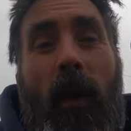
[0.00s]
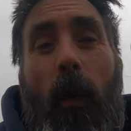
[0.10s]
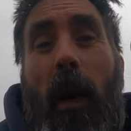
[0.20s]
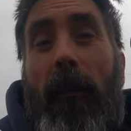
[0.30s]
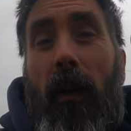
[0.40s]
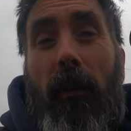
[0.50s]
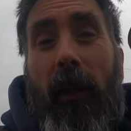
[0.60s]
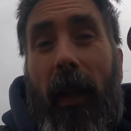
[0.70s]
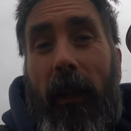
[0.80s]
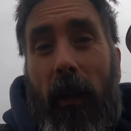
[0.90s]
the weather over the
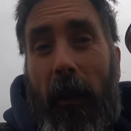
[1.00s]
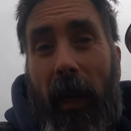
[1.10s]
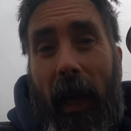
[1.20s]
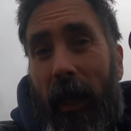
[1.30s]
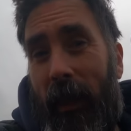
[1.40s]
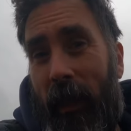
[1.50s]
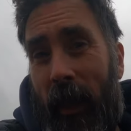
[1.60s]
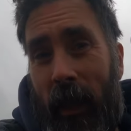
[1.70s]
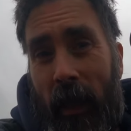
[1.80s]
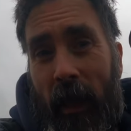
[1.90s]
last couple of days
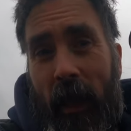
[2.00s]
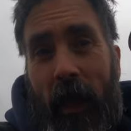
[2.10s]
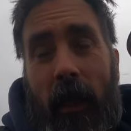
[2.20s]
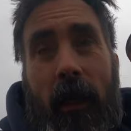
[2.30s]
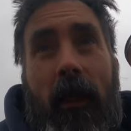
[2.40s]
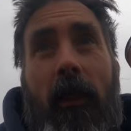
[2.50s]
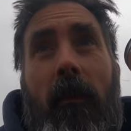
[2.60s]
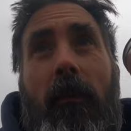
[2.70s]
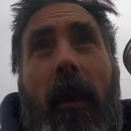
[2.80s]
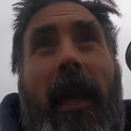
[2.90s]
has
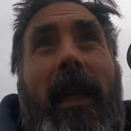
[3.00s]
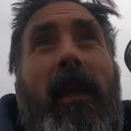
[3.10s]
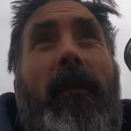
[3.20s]
made the